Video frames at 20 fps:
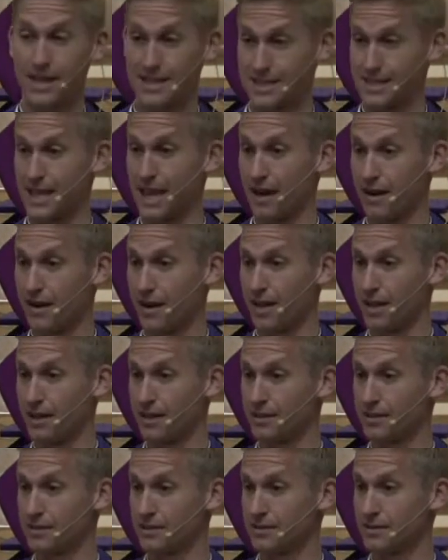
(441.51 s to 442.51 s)
That's scary.
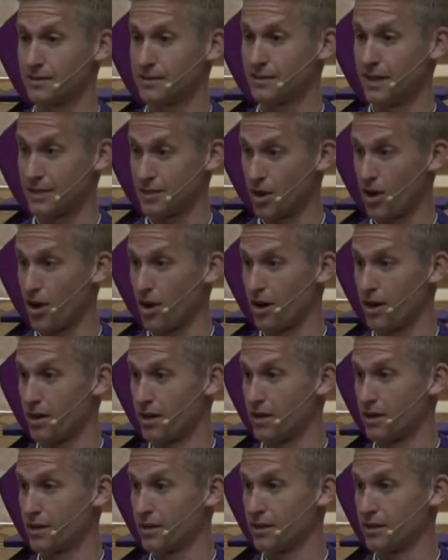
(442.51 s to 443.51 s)
That's
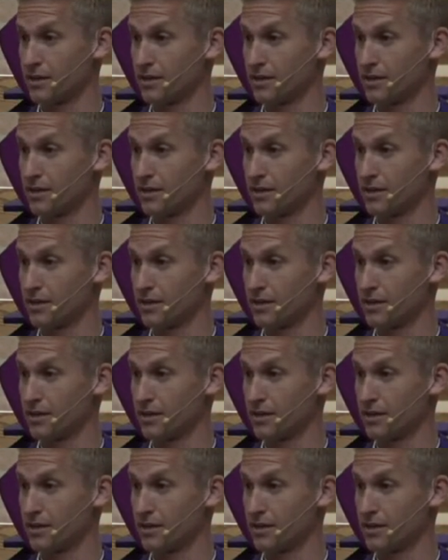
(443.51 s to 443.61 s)
hard.